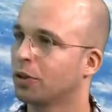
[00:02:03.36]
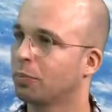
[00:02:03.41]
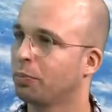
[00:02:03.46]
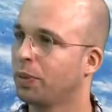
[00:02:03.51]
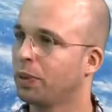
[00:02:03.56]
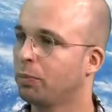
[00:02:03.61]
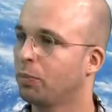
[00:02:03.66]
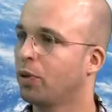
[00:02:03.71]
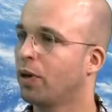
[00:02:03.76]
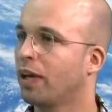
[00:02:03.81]

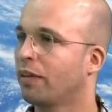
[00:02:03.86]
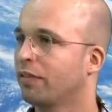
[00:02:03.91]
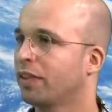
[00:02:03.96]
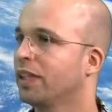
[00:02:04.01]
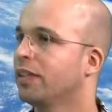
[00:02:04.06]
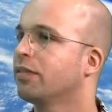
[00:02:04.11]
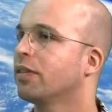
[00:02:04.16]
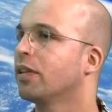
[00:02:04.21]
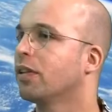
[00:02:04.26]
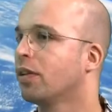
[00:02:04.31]
people have
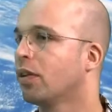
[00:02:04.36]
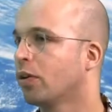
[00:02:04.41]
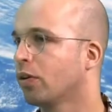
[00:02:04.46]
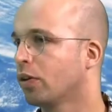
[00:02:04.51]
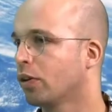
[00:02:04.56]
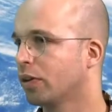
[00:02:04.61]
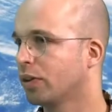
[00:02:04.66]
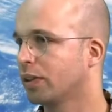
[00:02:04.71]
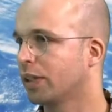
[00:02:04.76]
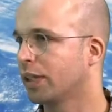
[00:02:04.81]
even
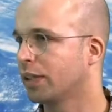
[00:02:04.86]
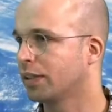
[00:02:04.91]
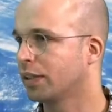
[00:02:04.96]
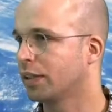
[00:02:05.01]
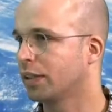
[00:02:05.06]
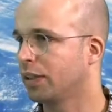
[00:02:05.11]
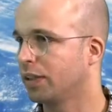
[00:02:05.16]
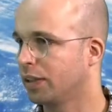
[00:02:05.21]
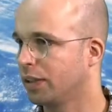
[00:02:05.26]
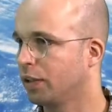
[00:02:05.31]
learned that
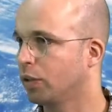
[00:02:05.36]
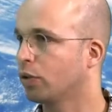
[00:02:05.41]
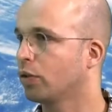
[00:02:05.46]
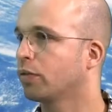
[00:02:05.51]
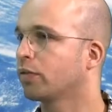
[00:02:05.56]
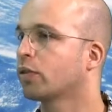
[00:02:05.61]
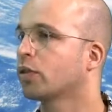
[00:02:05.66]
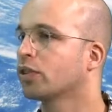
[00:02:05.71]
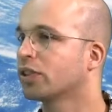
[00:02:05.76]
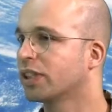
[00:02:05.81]
the
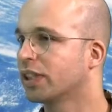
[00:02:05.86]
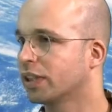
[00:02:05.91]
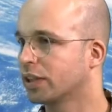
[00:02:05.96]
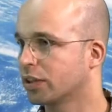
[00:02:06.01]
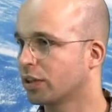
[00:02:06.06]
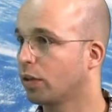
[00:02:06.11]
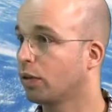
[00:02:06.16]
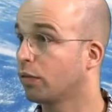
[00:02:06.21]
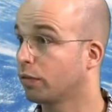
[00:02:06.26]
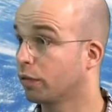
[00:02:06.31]
Earth consists
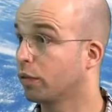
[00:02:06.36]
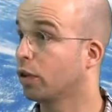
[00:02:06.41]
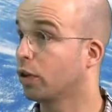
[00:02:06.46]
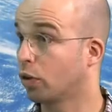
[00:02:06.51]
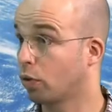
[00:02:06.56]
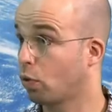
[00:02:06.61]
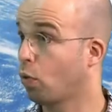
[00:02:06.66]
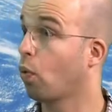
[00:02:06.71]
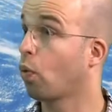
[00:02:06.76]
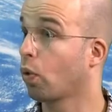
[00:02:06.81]
of a
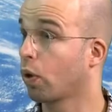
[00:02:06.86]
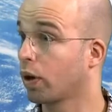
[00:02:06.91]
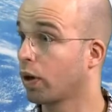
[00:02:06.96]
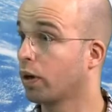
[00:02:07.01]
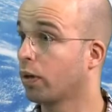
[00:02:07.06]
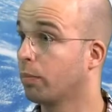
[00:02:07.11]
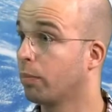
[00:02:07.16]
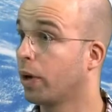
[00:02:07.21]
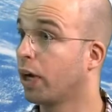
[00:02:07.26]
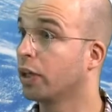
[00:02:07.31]
core
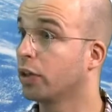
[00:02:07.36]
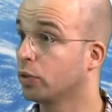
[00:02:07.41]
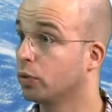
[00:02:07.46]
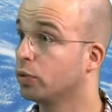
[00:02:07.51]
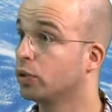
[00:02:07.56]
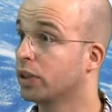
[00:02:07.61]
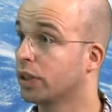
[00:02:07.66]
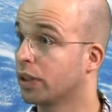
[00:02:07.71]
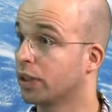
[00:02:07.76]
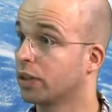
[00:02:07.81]
by
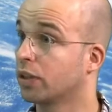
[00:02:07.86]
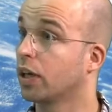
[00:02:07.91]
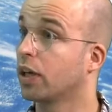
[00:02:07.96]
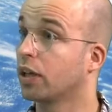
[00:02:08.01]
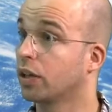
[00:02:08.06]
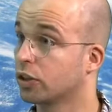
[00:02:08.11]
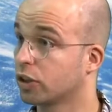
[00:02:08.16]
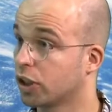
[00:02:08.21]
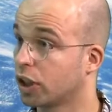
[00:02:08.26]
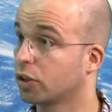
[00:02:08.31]
using
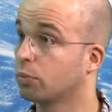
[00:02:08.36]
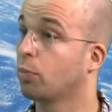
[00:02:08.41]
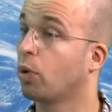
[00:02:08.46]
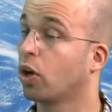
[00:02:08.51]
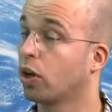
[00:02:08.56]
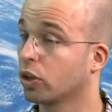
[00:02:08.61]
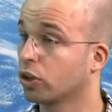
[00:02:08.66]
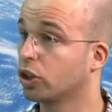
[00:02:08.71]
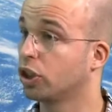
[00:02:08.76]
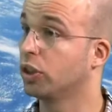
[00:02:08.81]

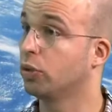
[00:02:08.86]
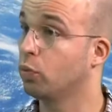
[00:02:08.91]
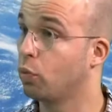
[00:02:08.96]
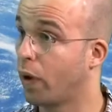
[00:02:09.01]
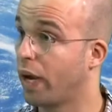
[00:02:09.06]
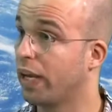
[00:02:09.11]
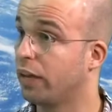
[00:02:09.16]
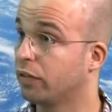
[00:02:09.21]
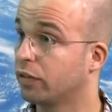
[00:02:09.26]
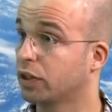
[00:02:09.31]
seismology
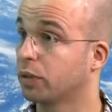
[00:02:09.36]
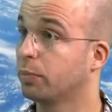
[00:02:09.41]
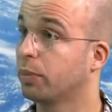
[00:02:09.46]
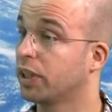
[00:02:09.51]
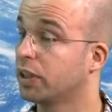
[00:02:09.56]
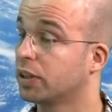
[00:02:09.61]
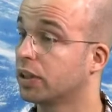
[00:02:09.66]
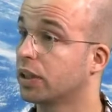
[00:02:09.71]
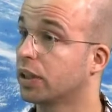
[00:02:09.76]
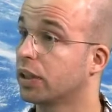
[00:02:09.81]
waves,
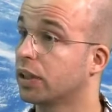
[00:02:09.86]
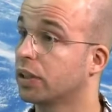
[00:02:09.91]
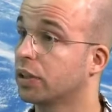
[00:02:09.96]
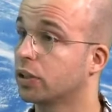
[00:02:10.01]
basically.